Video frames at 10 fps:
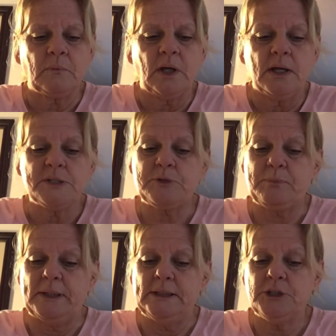
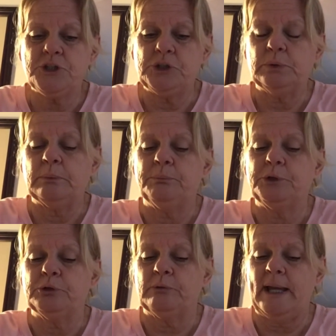Spinach, you can
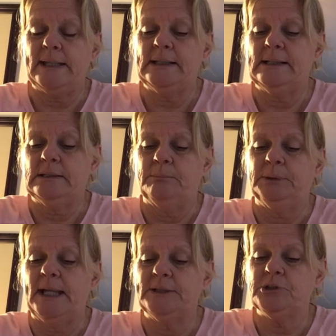puree it in the
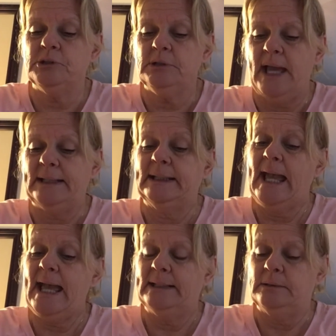blender and
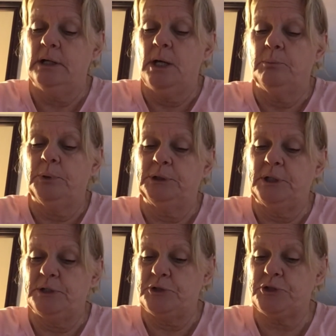again, put it
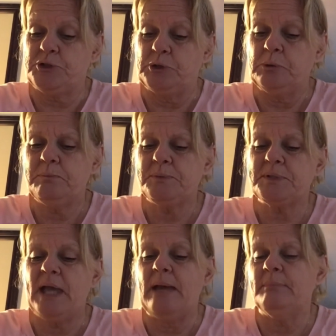in soups
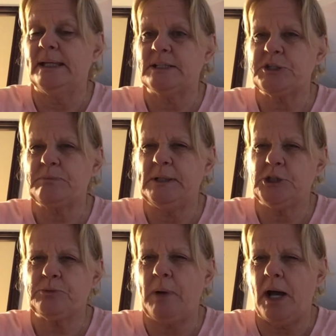and make a
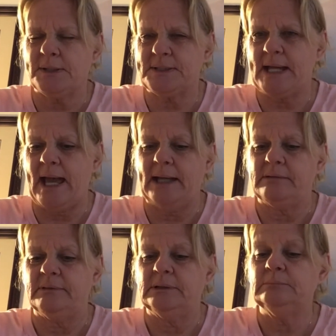spinach pasta out
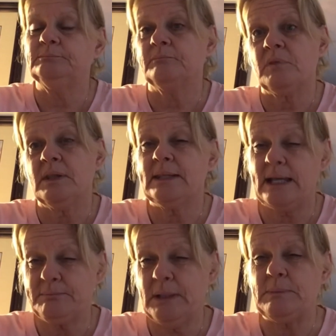of it.
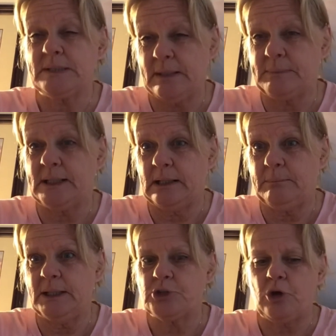That may be something I
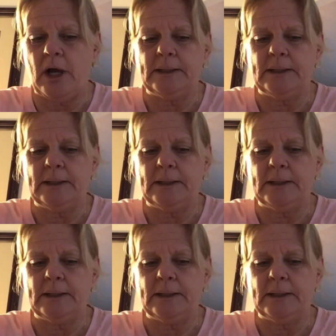may try.